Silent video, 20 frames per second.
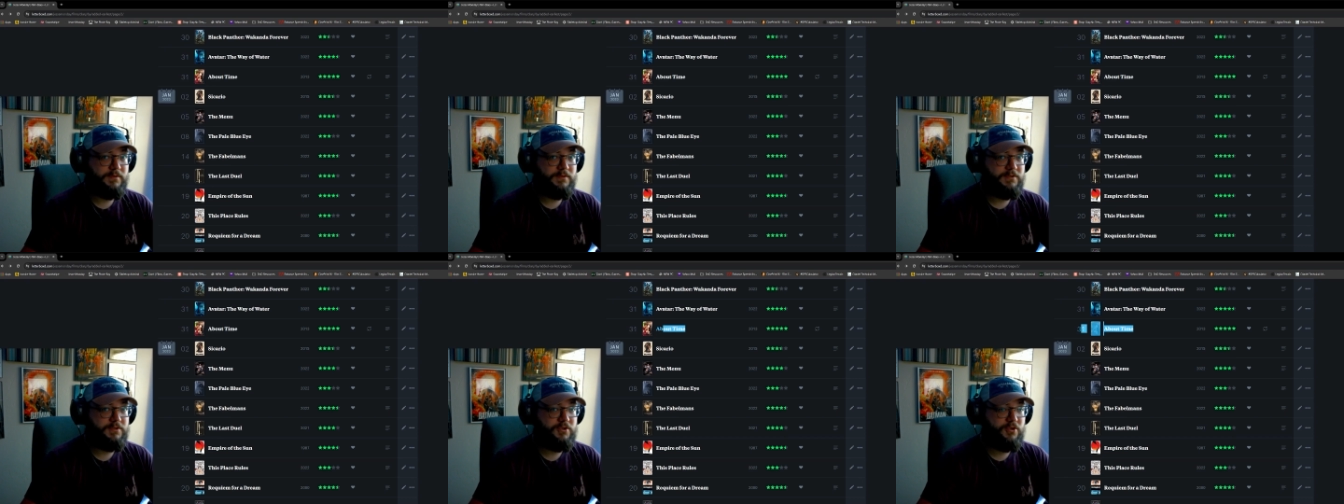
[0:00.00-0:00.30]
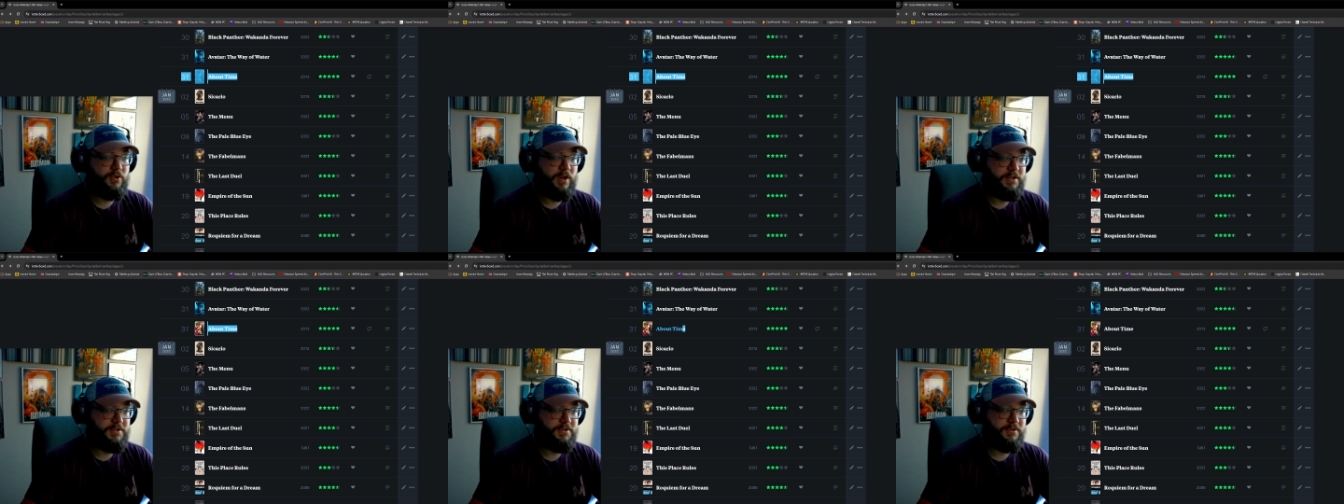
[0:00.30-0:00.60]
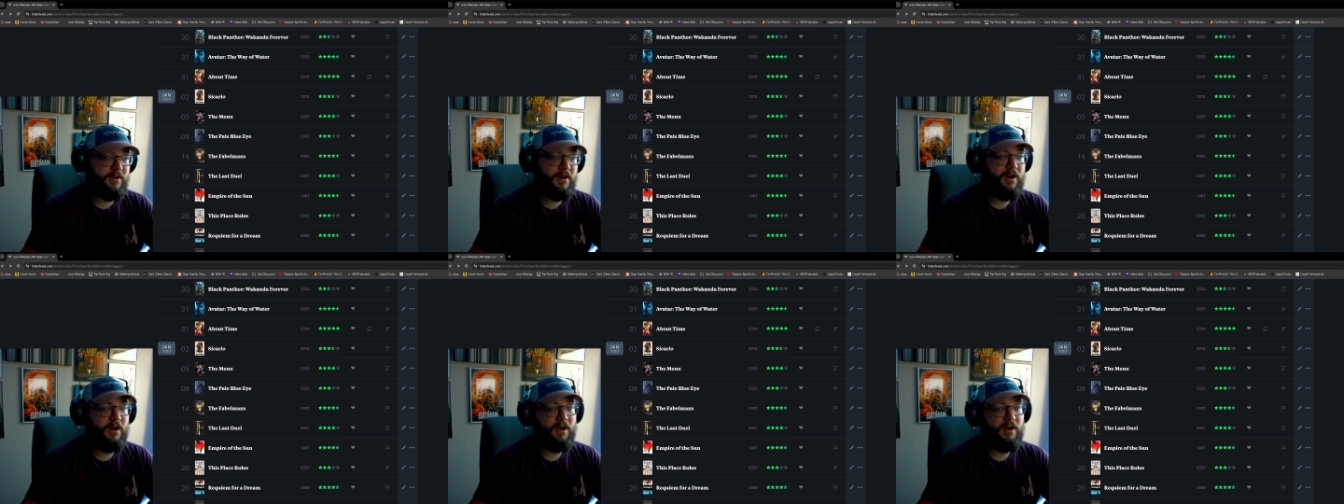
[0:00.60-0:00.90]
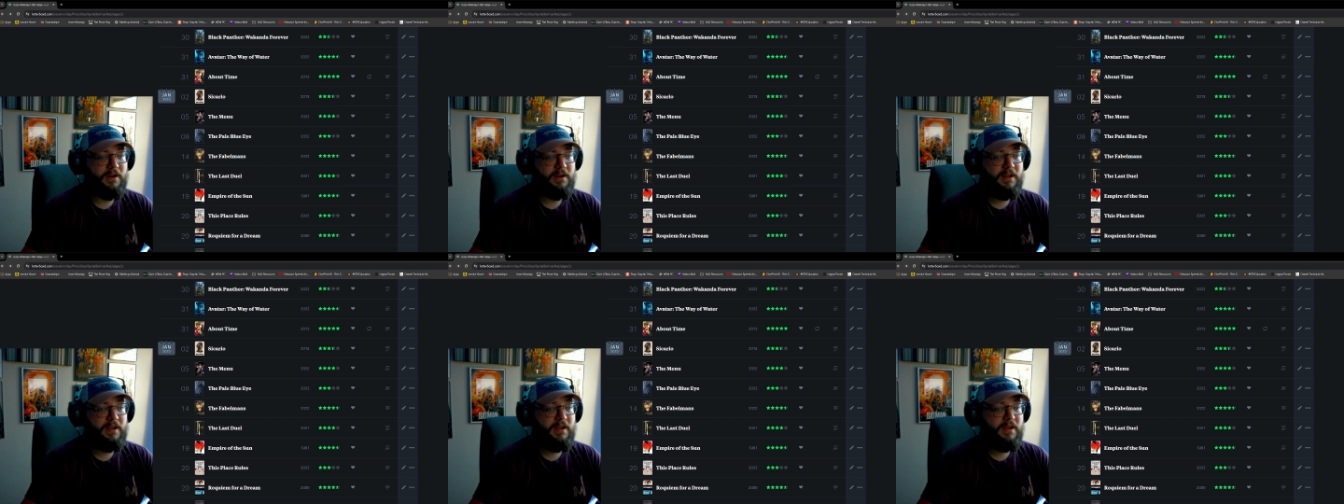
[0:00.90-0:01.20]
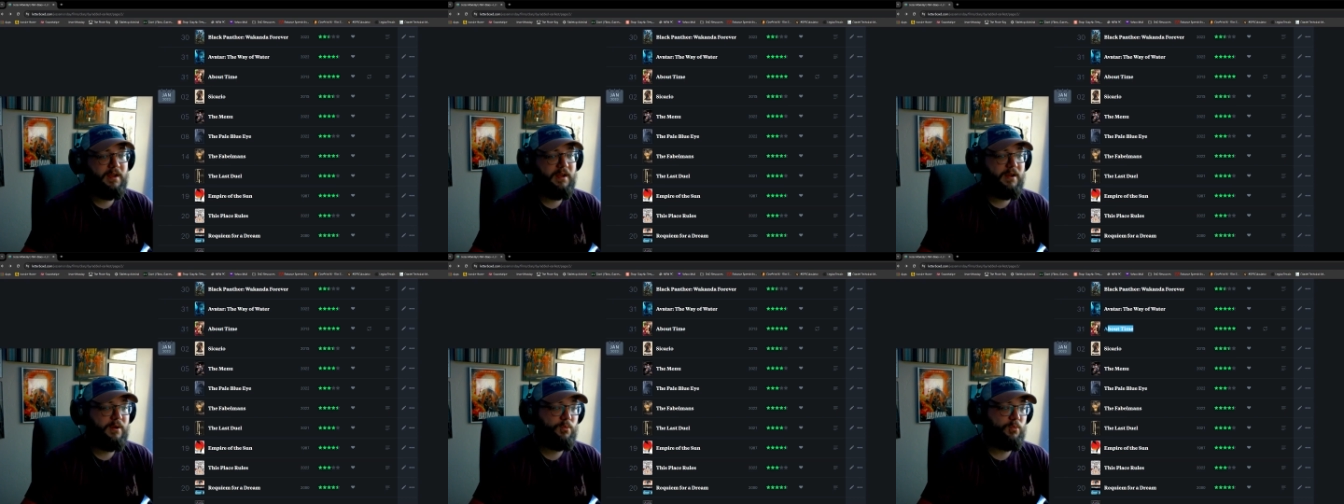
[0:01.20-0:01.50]
crush your heart,
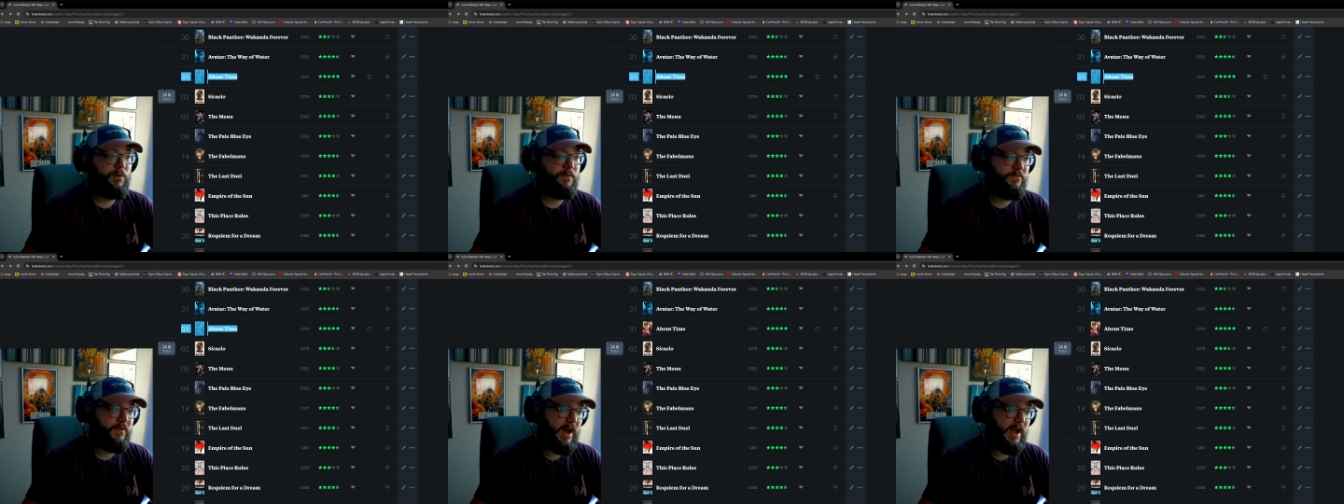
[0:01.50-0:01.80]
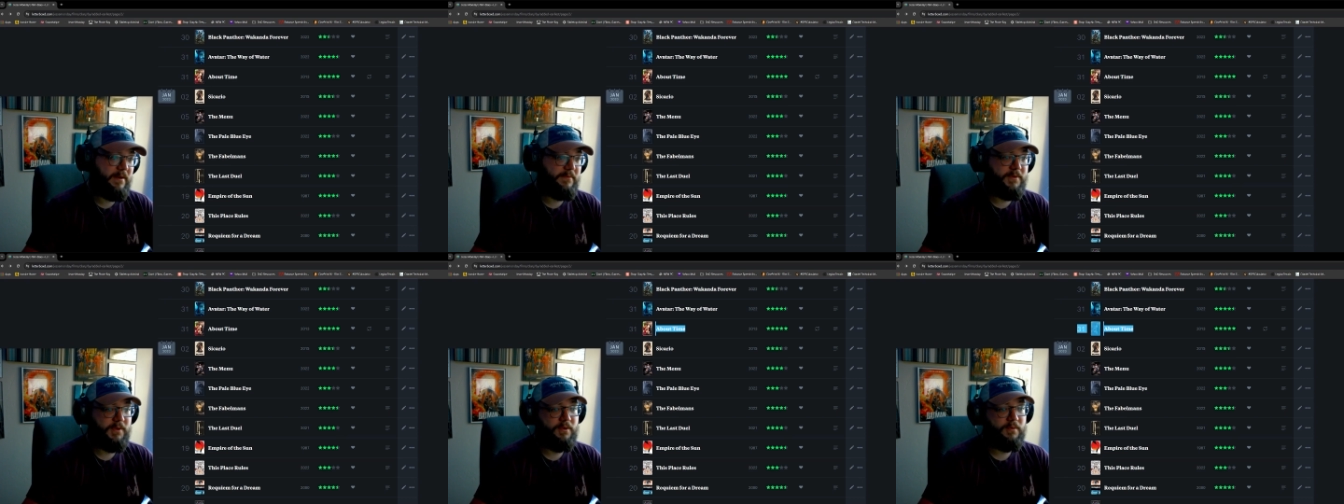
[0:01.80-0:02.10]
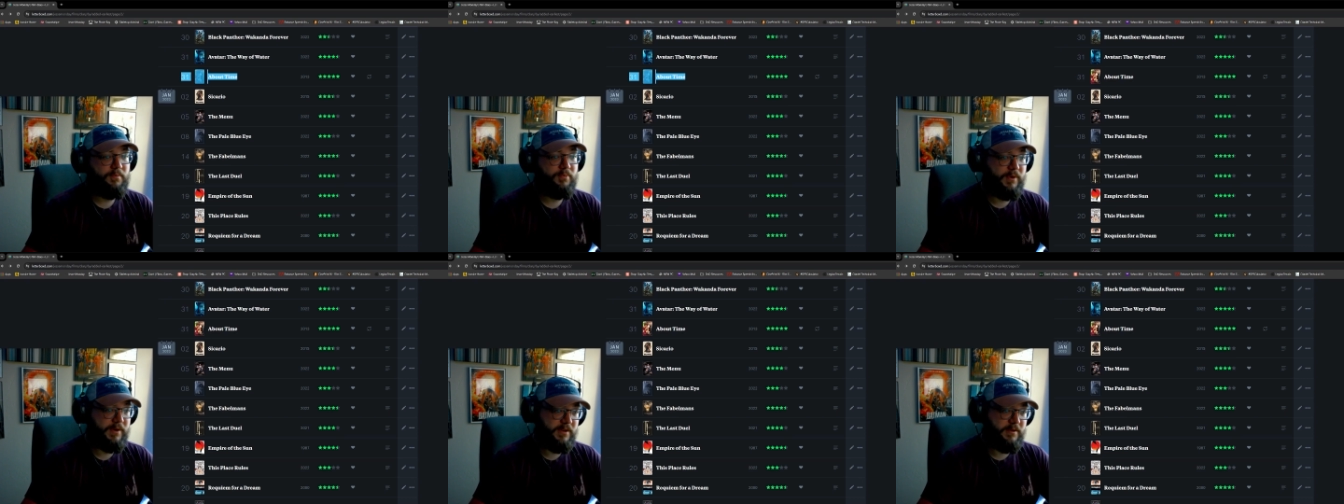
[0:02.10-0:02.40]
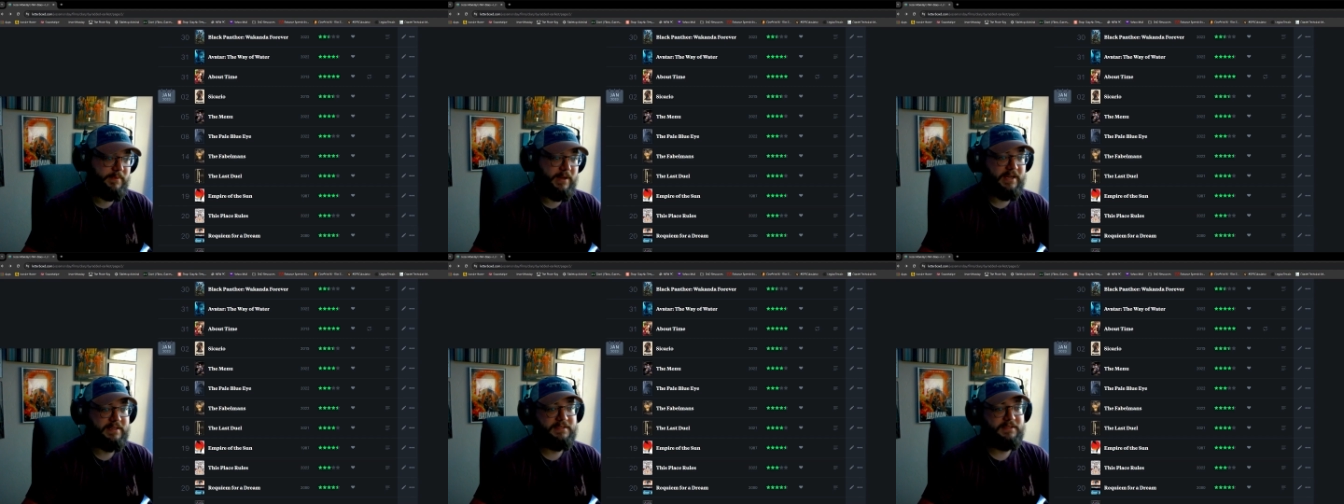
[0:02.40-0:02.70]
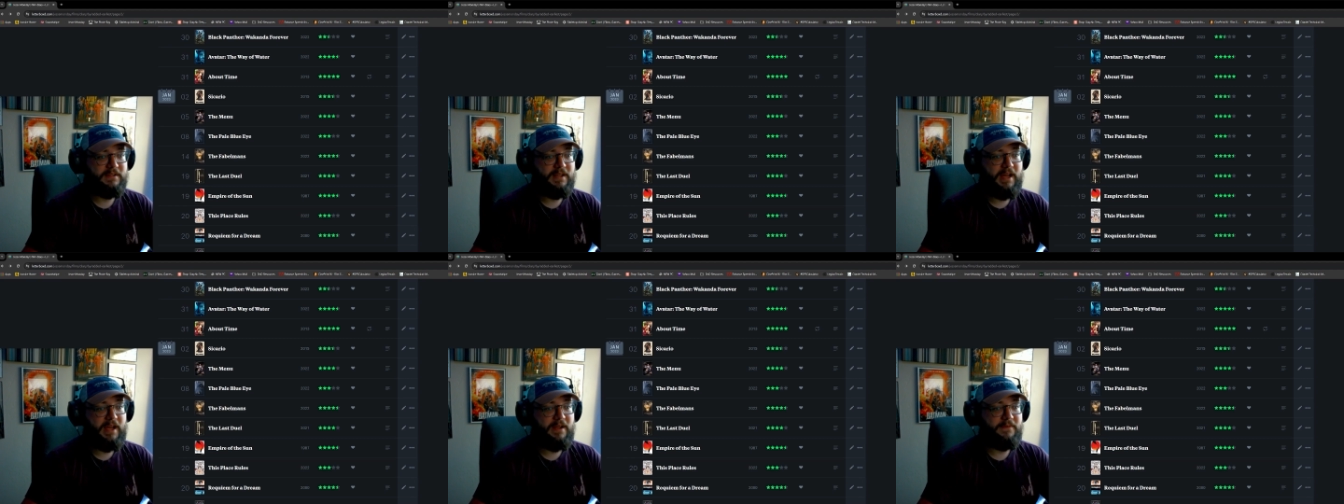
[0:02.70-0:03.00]
revive you, bring you back to
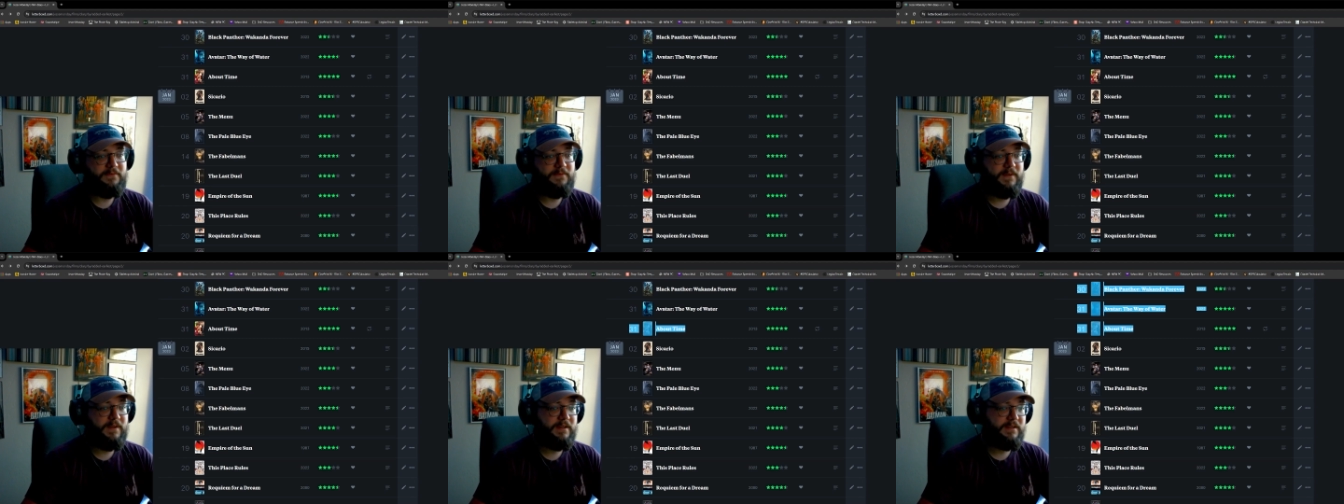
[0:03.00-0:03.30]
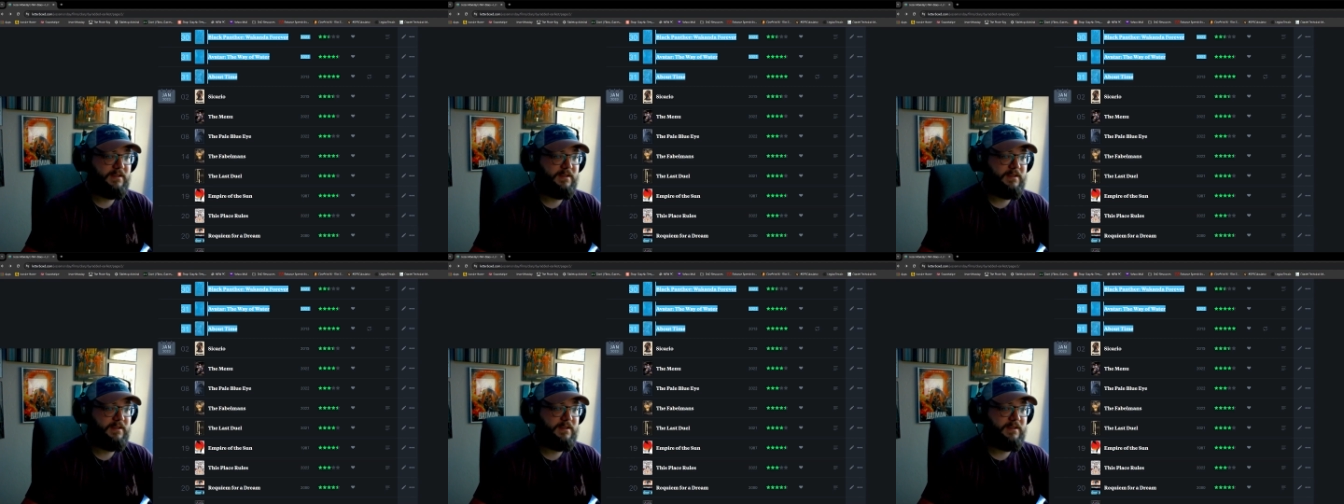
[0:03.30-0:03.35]
life,